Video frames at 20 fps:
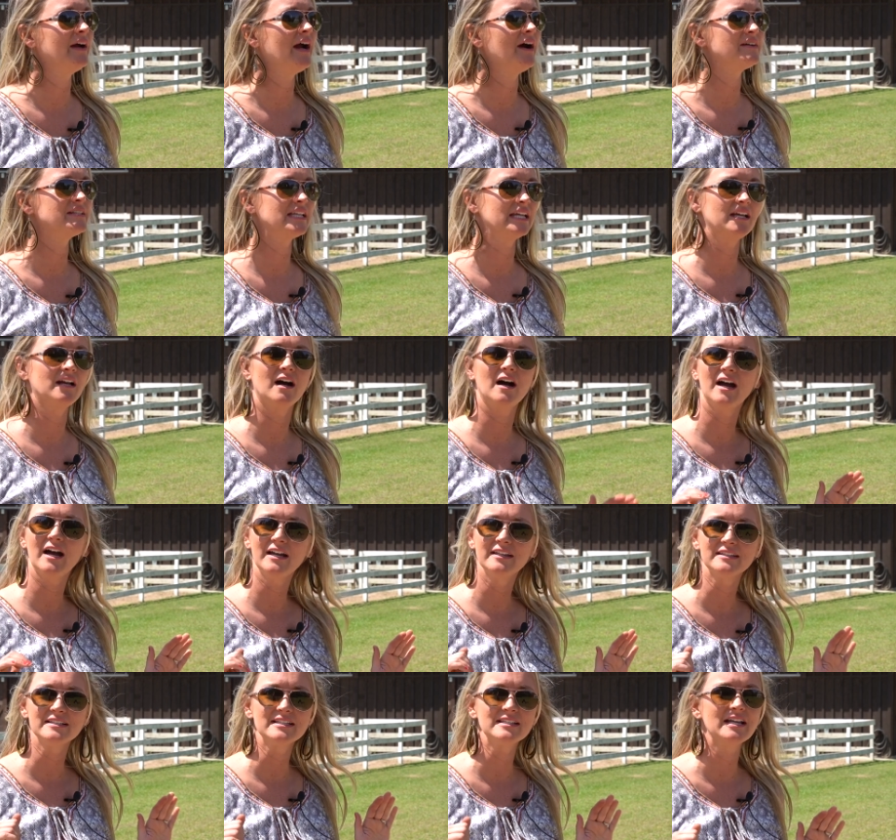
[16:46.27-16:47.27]
I was like,
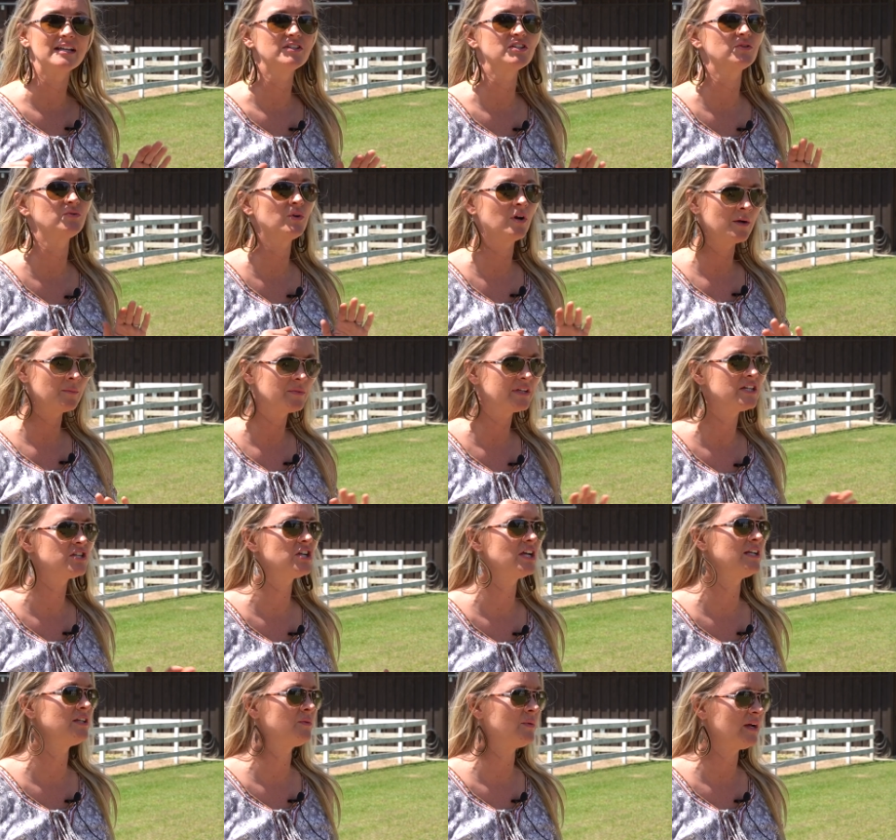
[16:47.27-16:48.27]
God, this is it. So normally
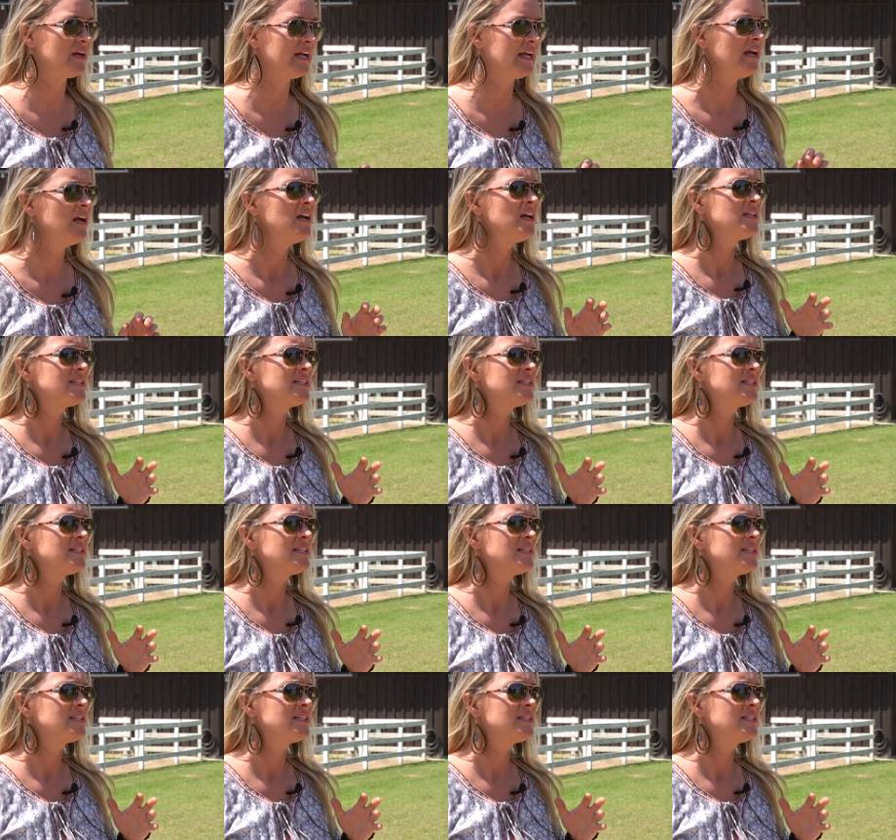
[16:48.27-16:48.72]
January,